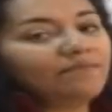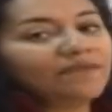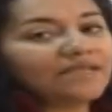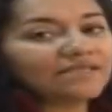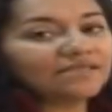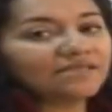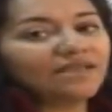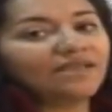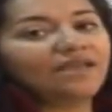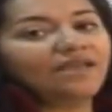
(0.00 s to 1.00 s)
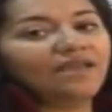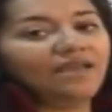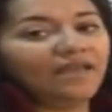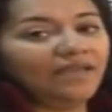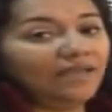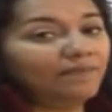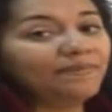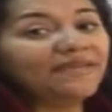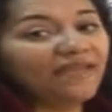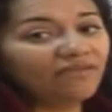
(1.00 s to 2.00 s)
is
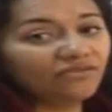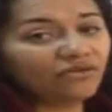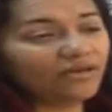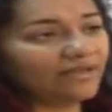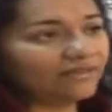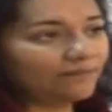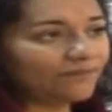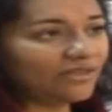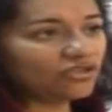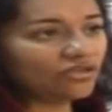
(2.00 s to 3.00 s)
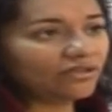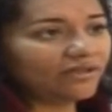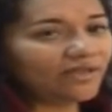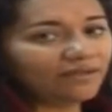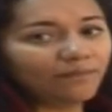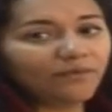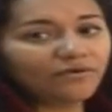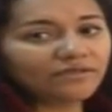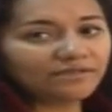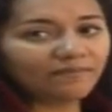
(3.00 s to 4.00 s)
behavioral adaptation, like
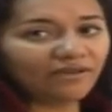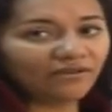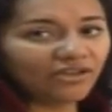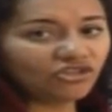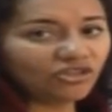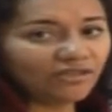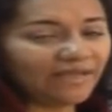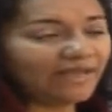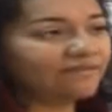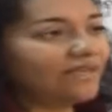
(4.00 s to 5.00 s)
birds' migration and the